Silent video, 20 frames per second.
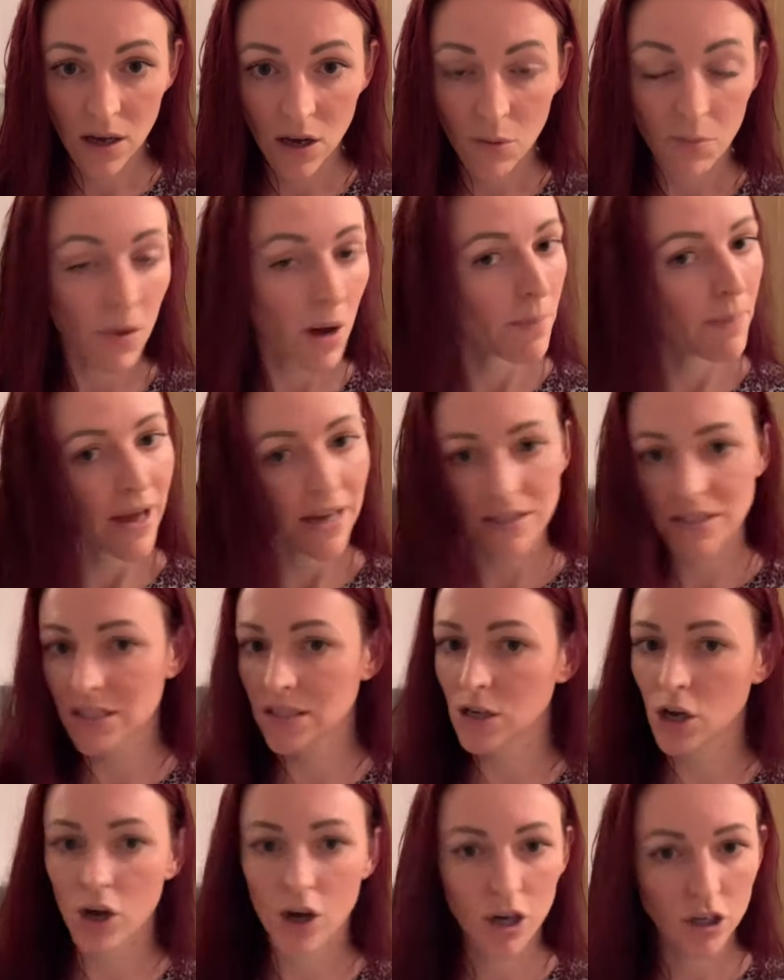My back didn't
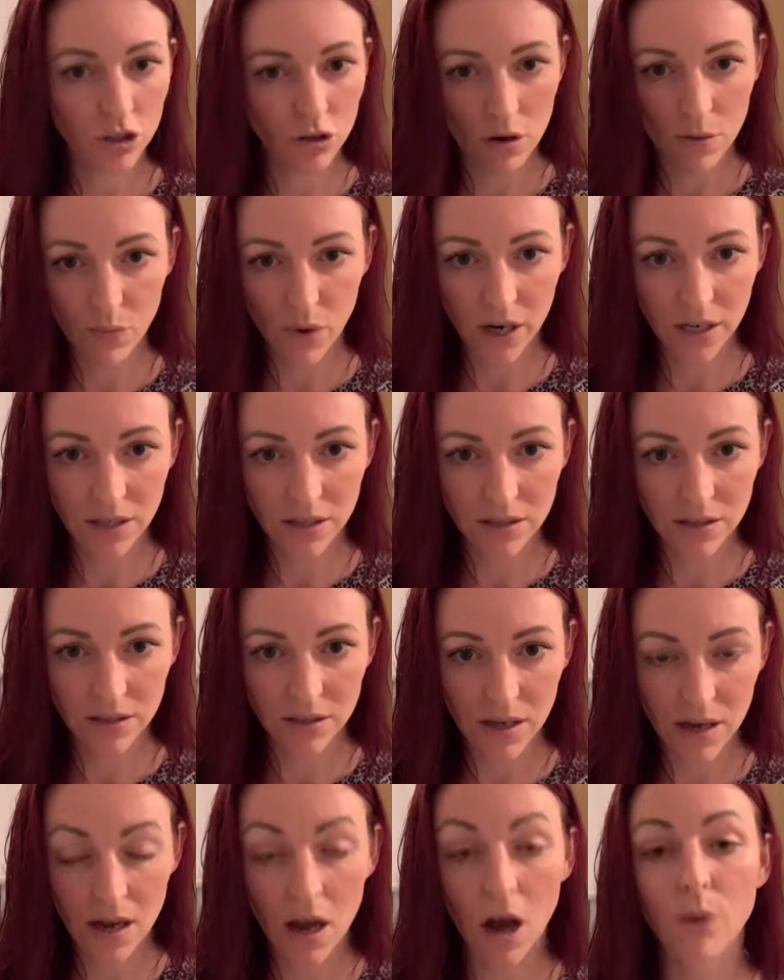hurt during
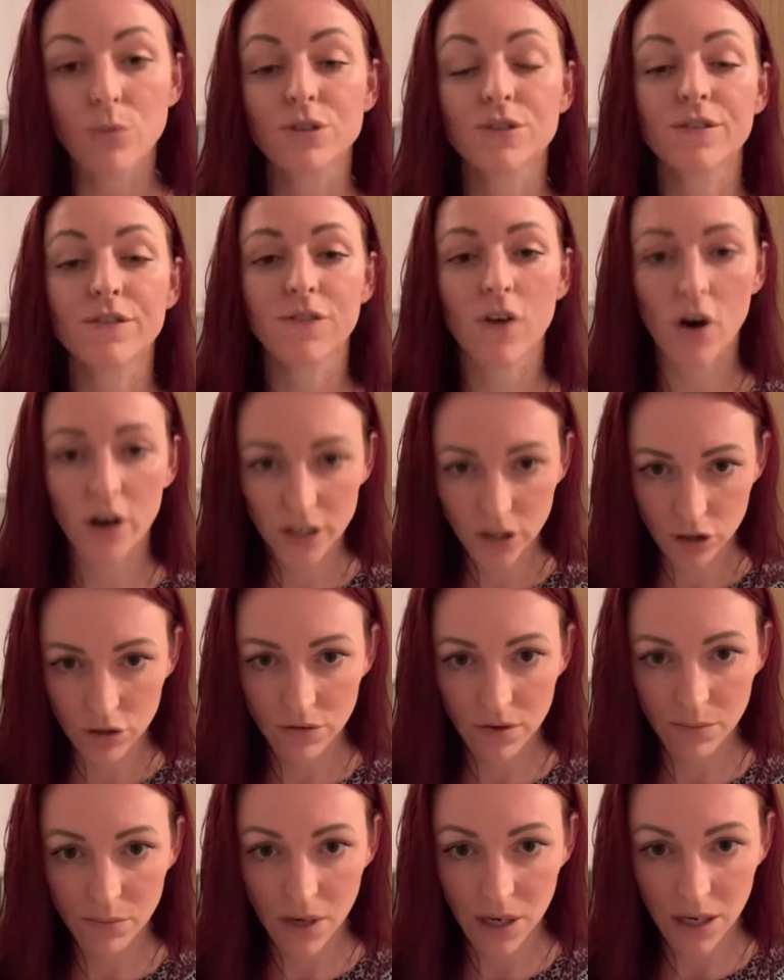pregnancy. I was fine
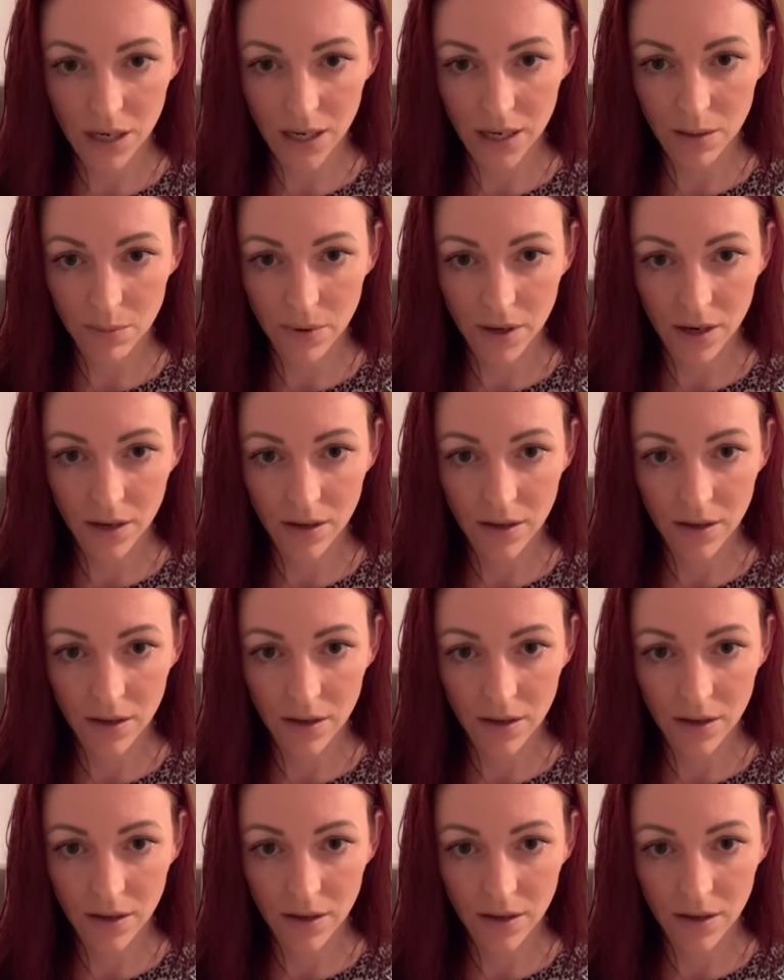during my labour.